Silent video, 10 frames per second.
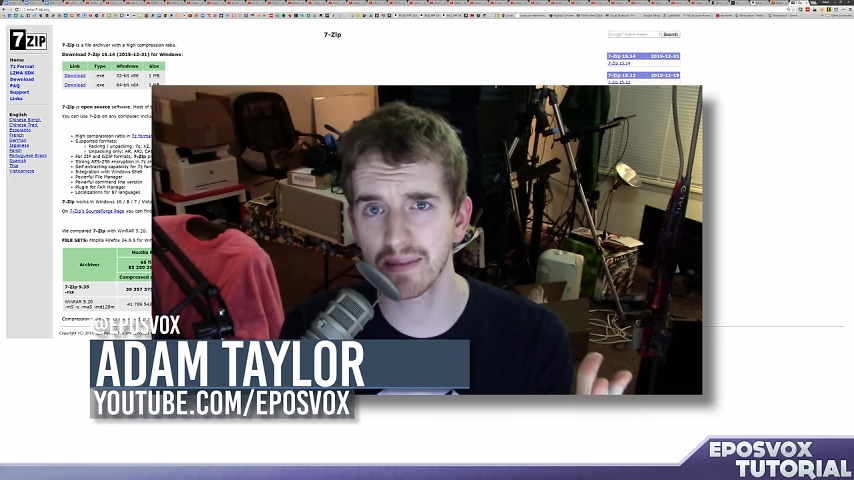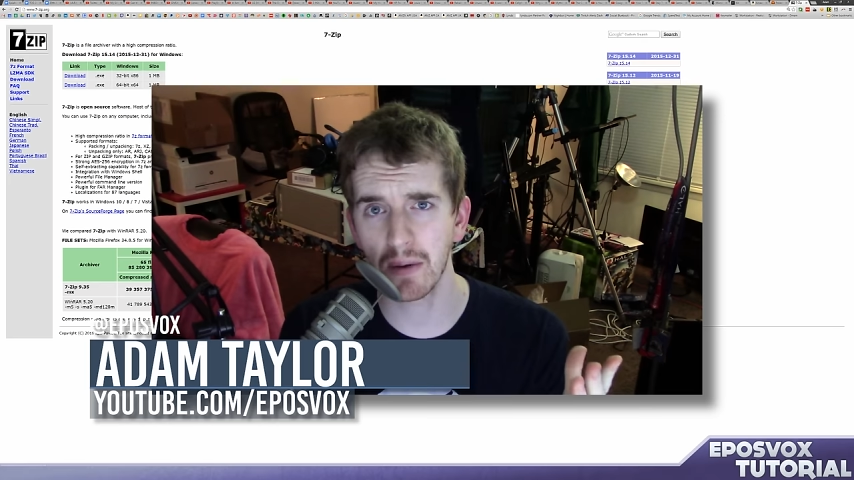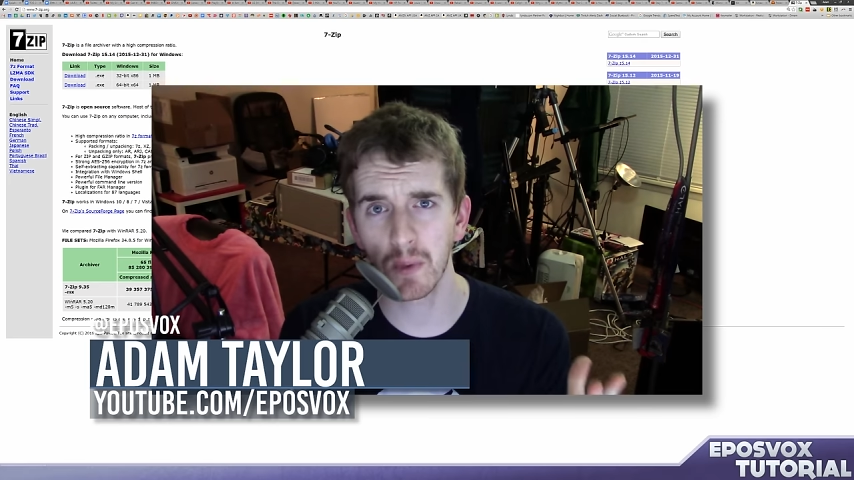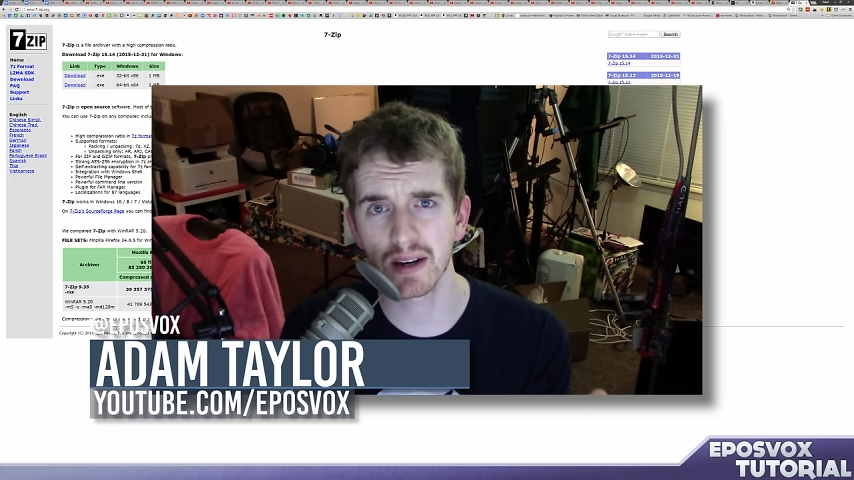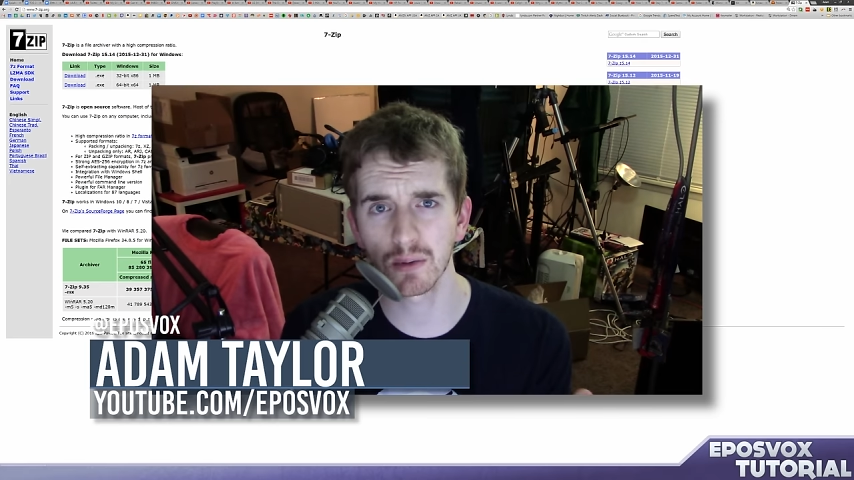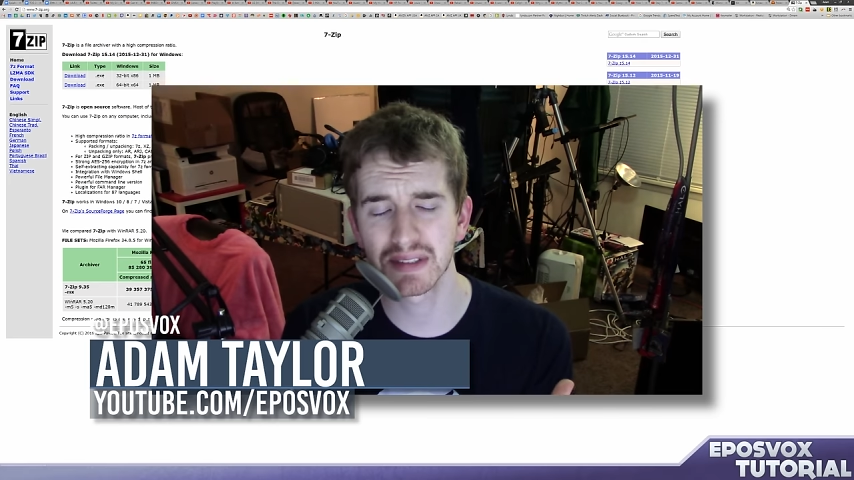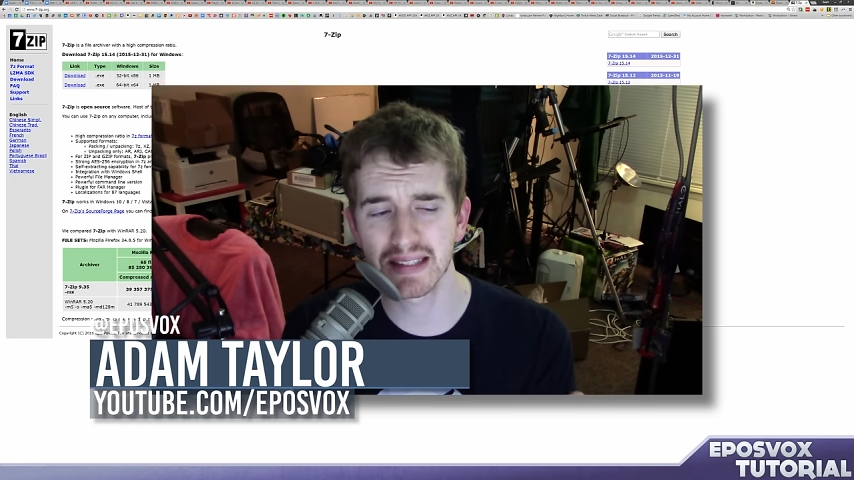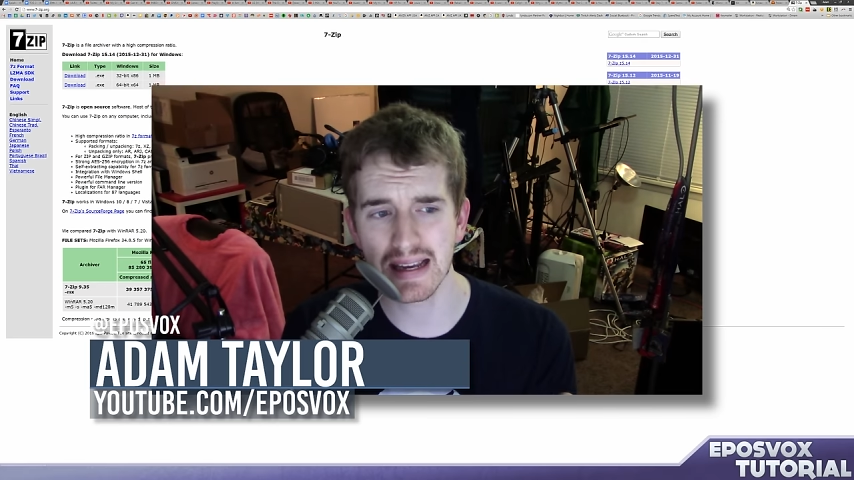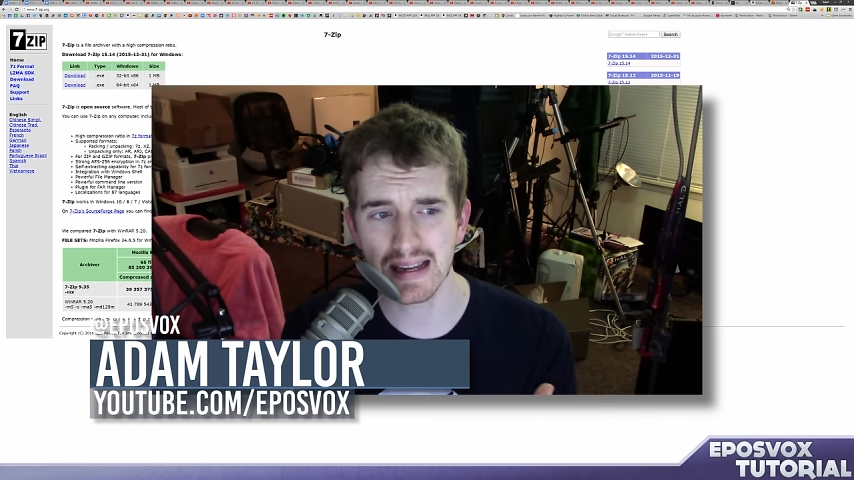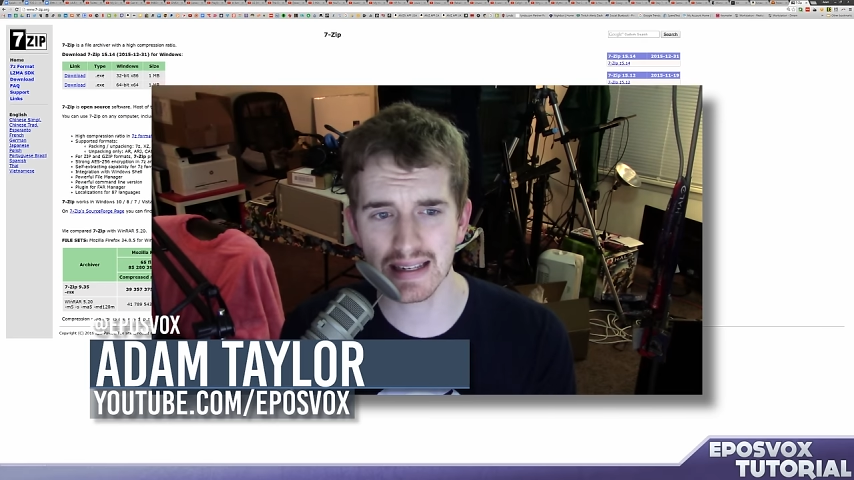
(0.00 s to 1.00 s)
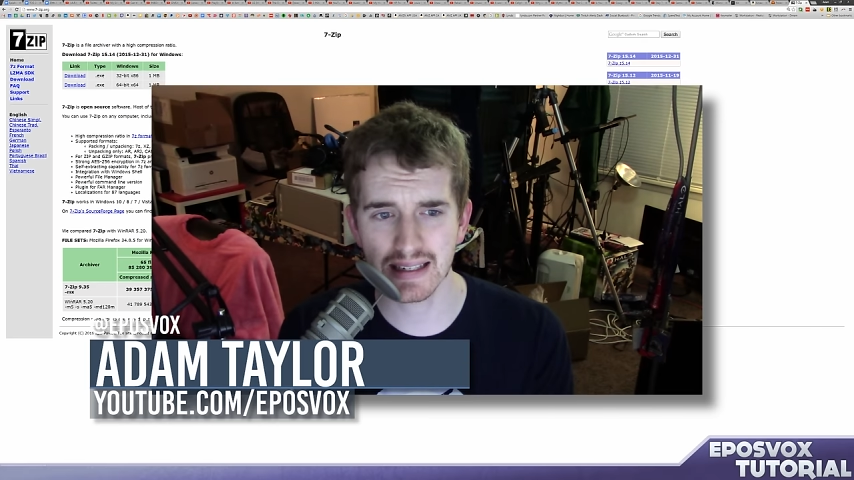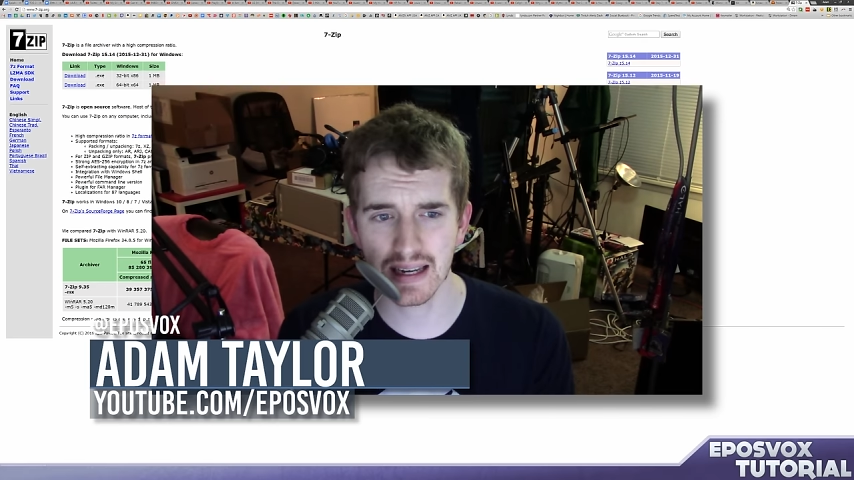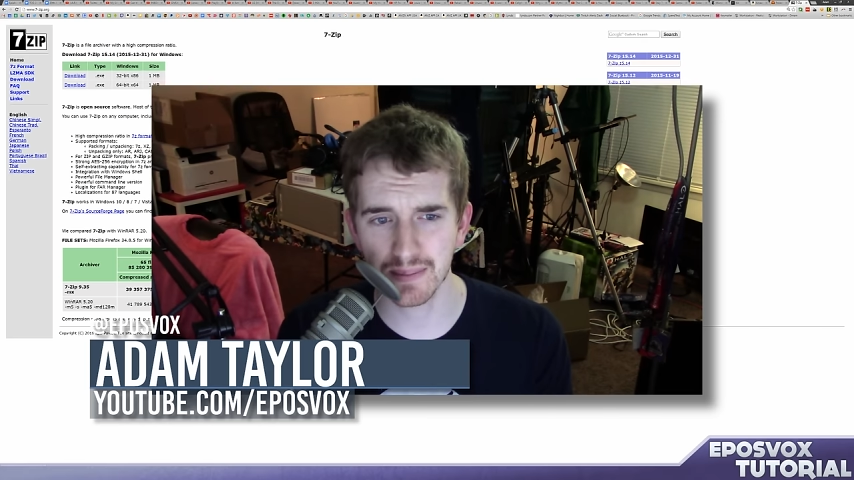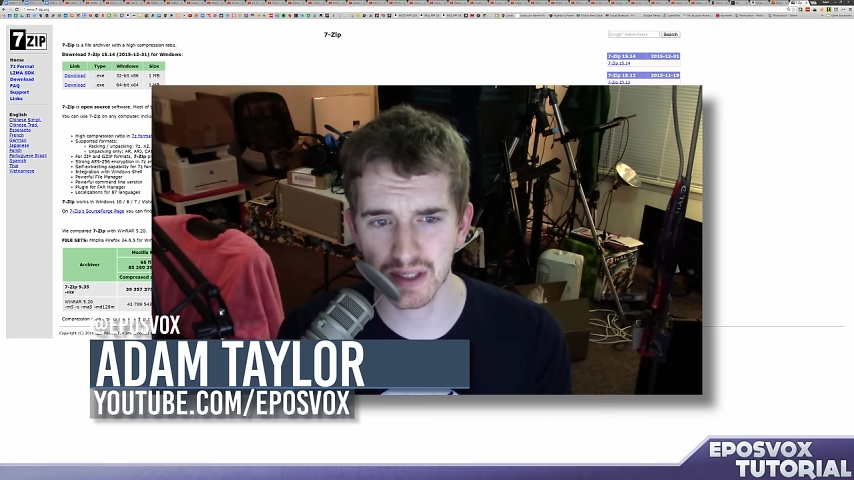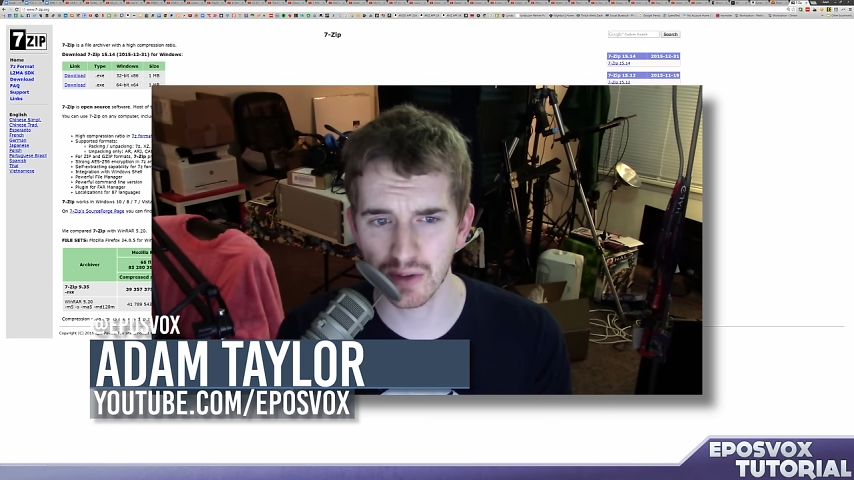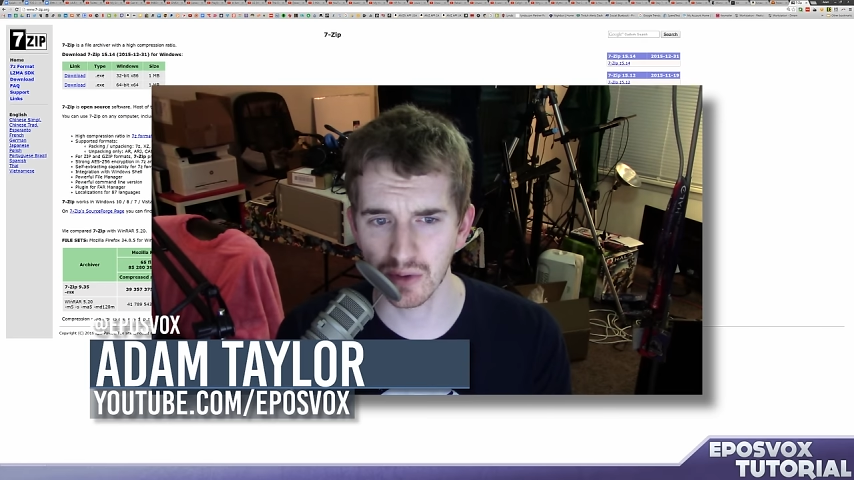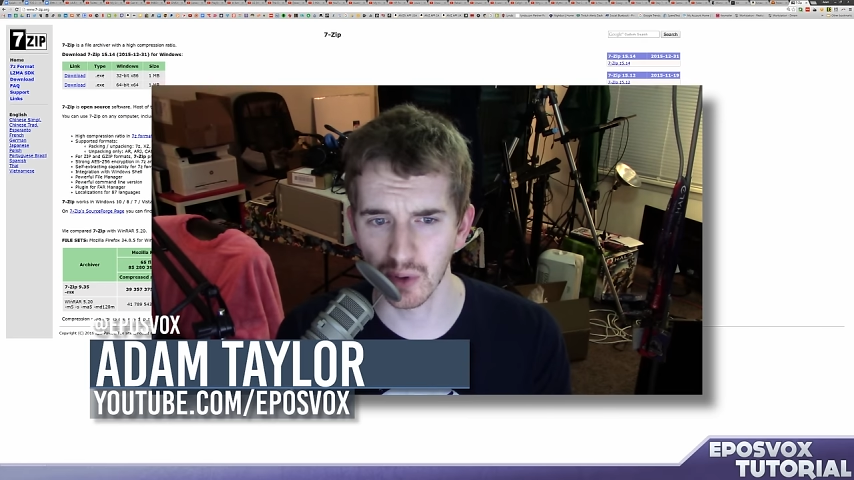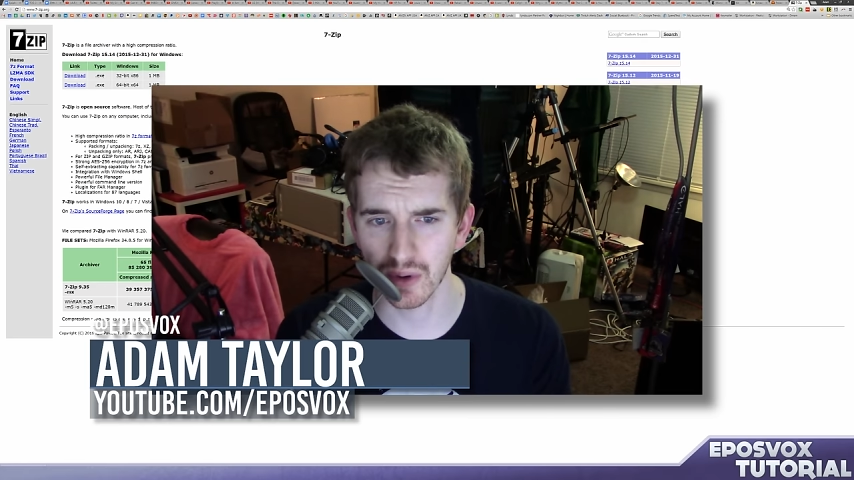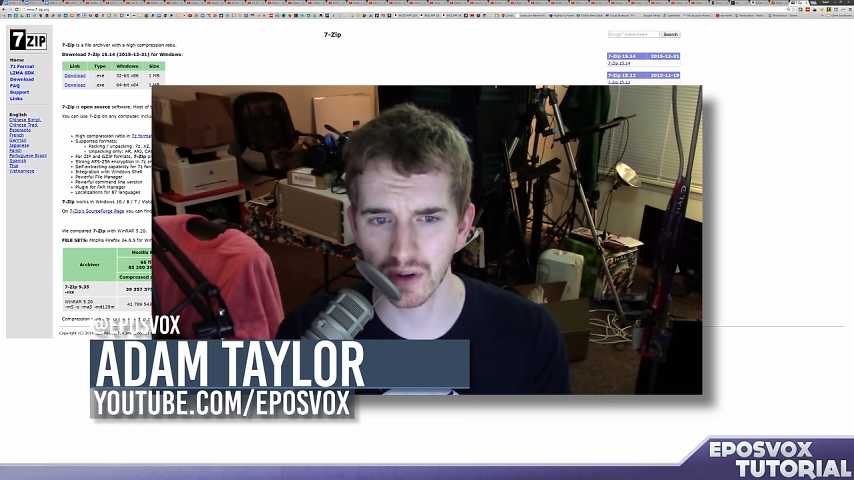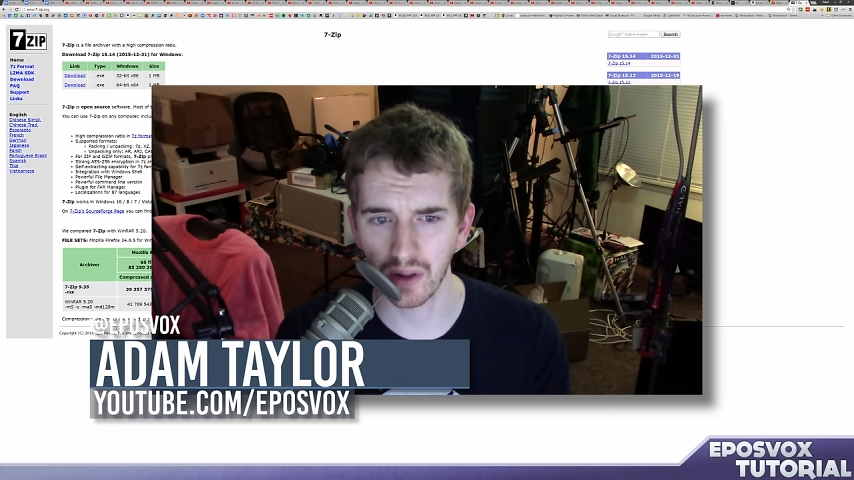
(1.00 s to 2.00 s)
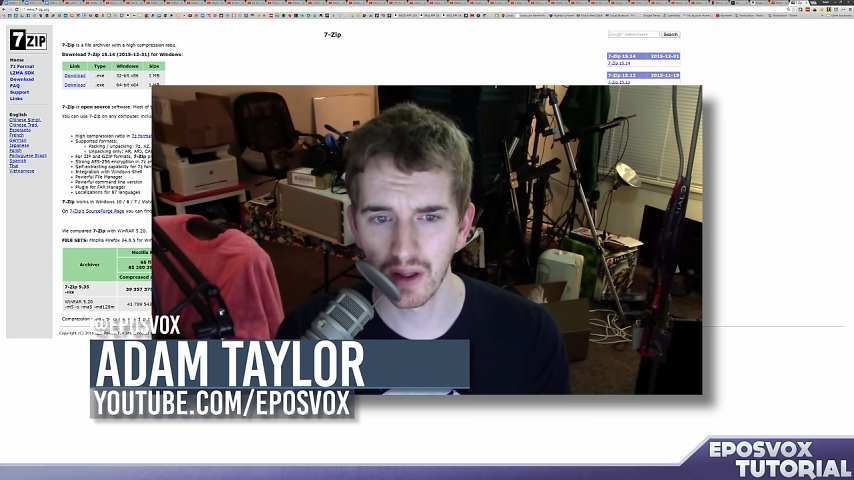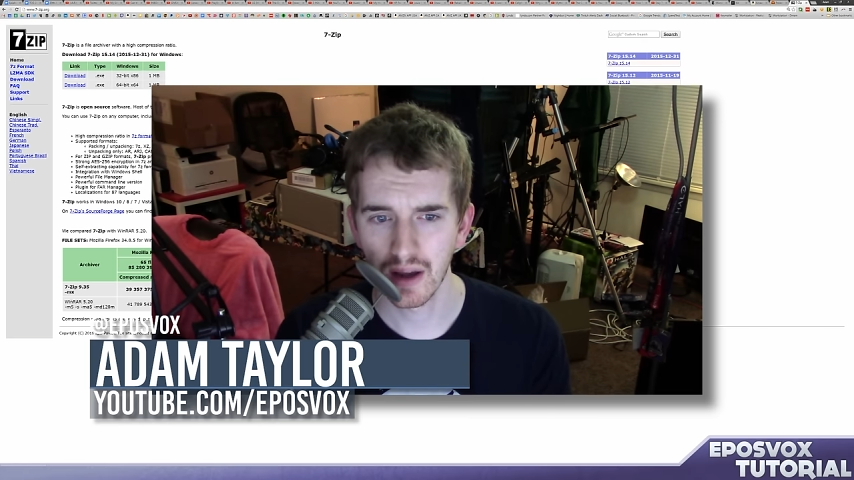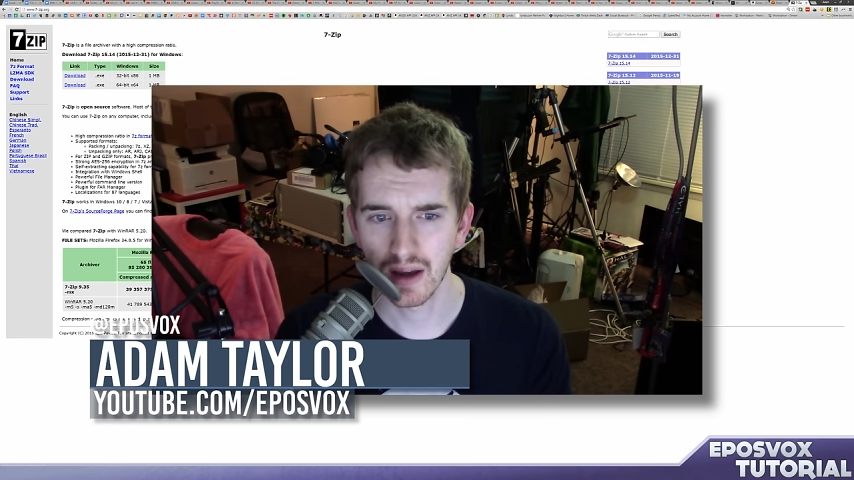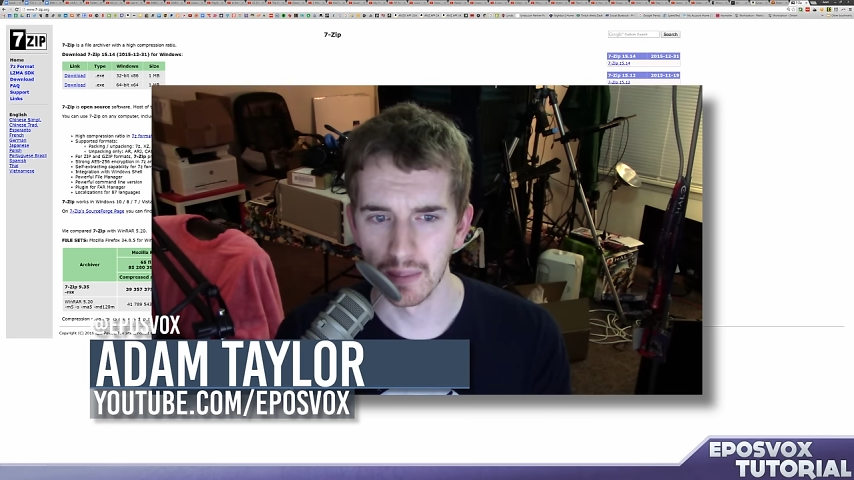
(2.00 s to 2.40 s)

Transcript: of a Windows 10 tips tutorial,